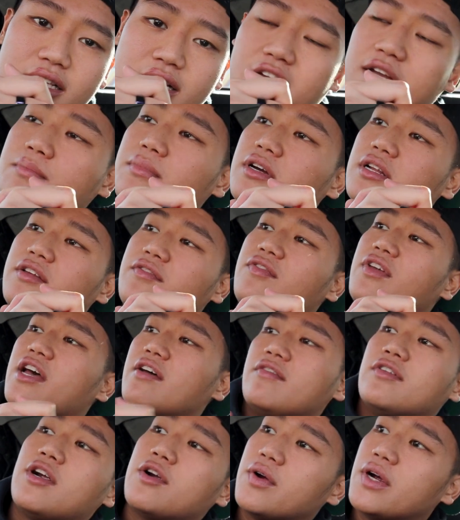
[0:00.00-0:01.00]
the like button if you
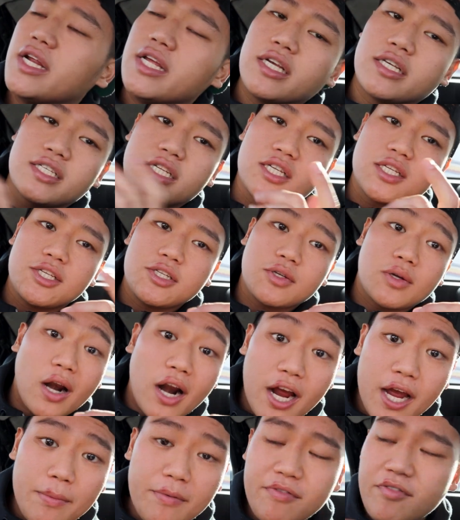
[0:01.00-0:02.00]
haven't already.
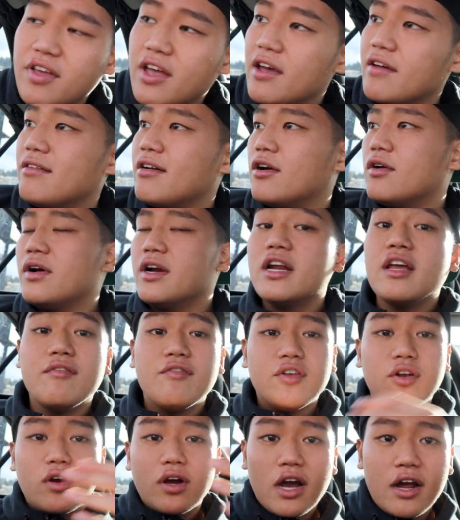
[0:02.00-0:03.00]
Subscribe if you haven't already.
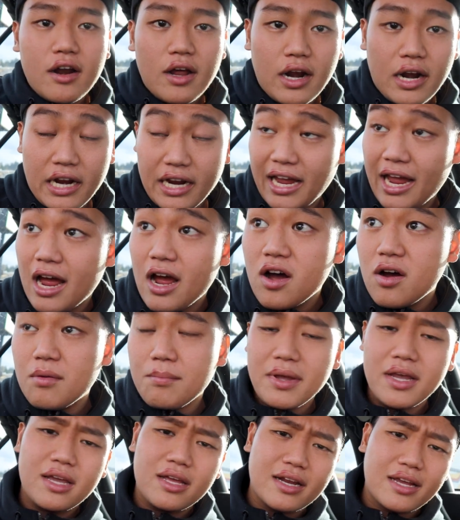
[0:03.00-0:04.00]
If you don't got an account,
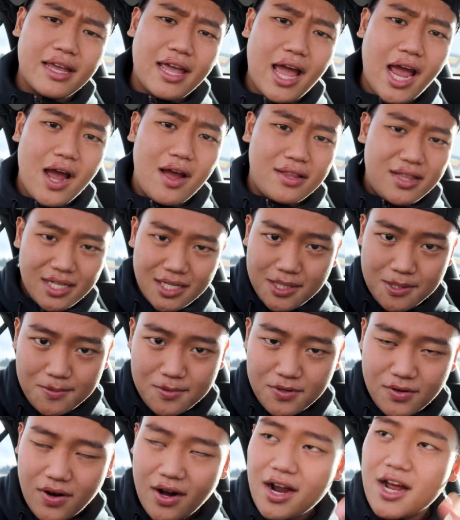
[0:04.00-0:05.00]
make an account and then
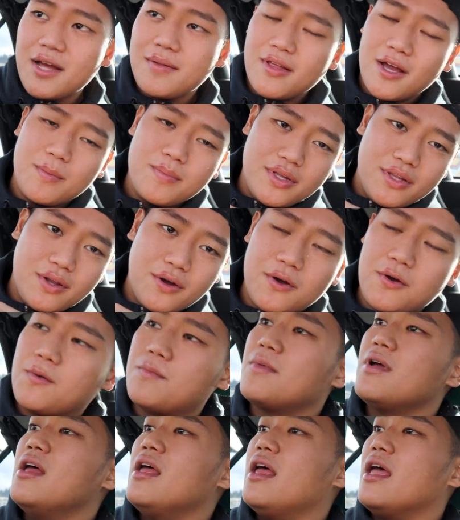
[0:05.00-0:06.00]
subscribe. That'd be
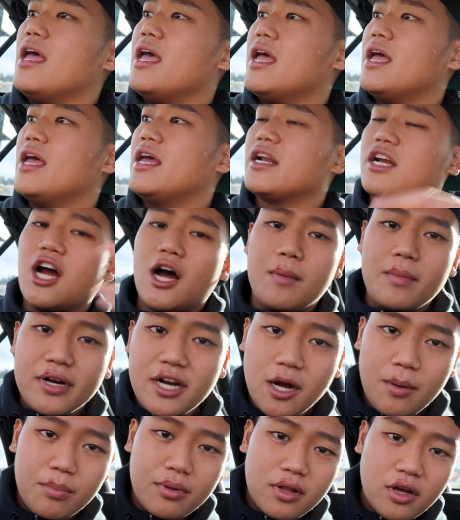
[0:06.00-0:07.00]
dope. And comment
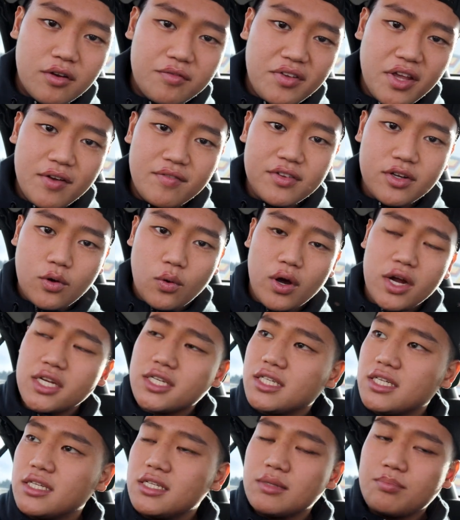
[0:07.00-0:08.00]
down below if you have any
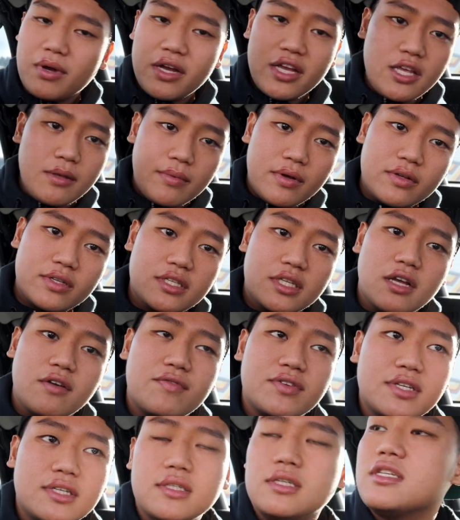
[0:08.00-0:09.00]
questions. My email and
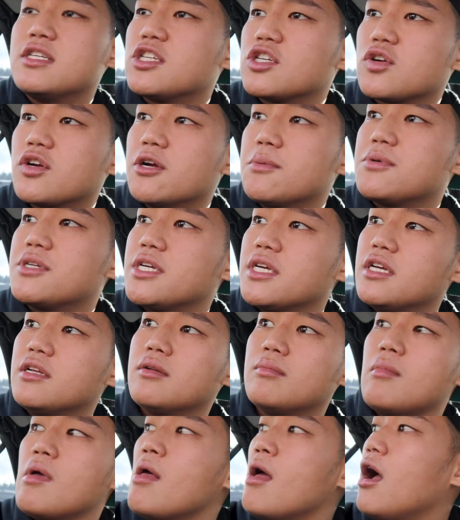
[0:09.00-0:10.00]
stuff is in the
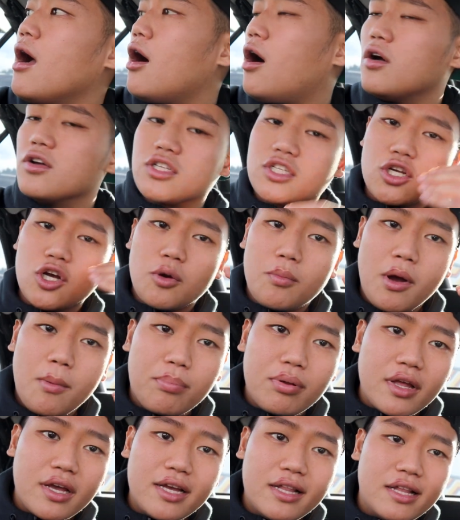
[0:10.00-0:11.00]
description. Also, my
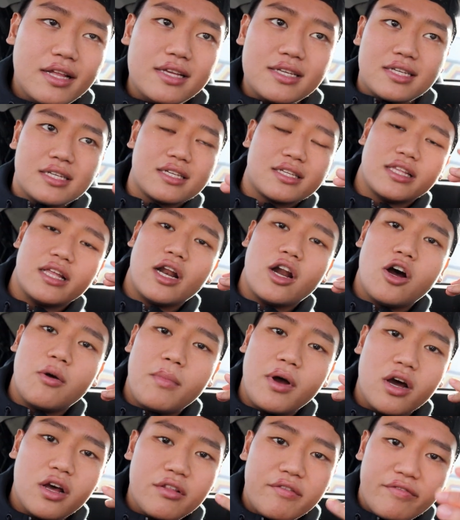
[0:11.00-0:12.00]
playlist and all
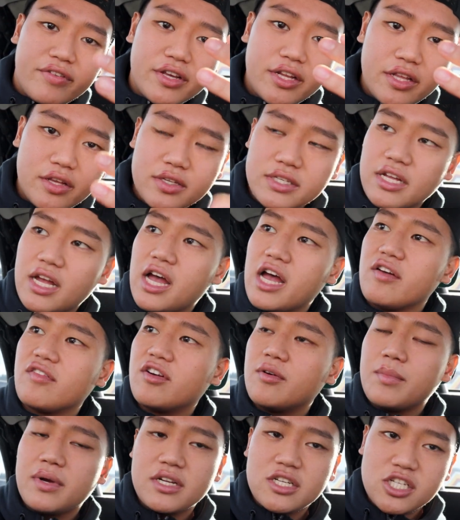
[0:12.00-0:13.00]
my other videos I have
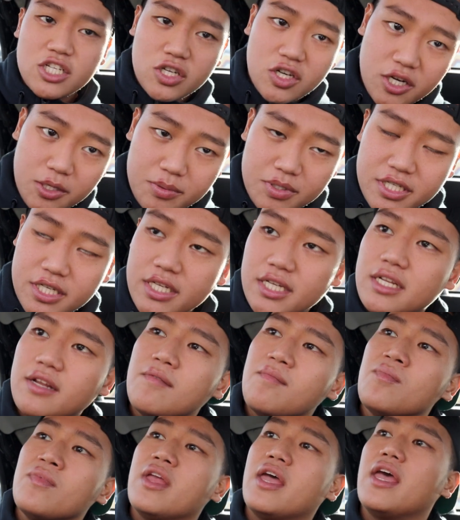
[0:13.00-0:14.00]
in my description.
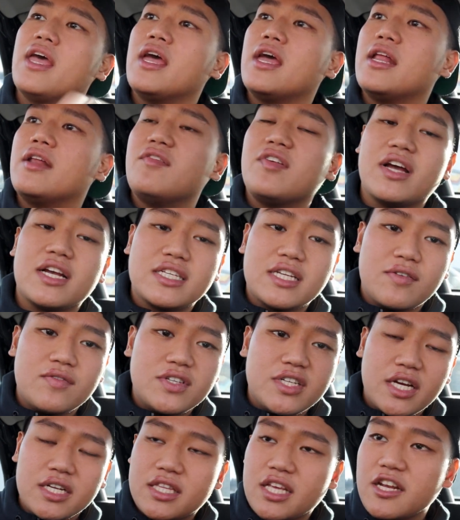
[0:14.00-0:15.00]
And if you guys
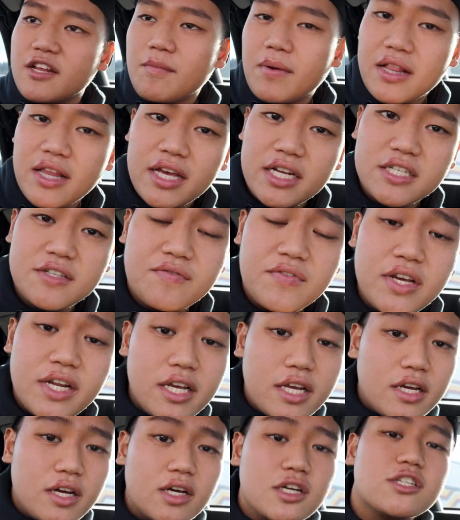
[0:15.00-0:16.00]
haven't checked any of my latest
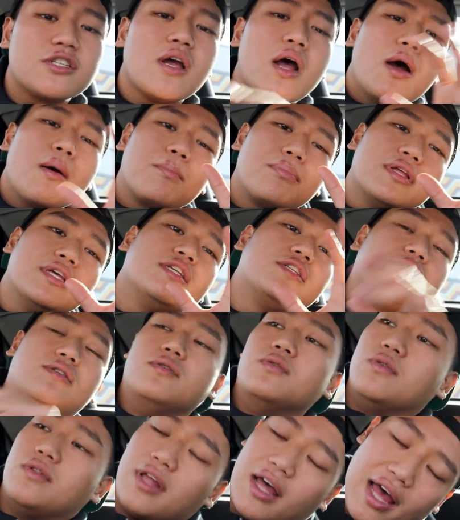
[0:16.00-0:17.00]
videos, please
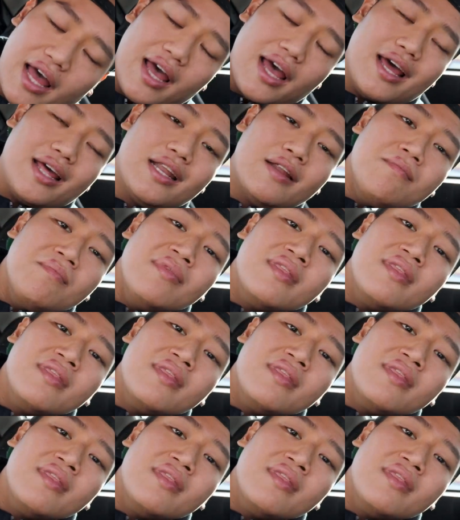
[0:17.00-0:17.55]
do that.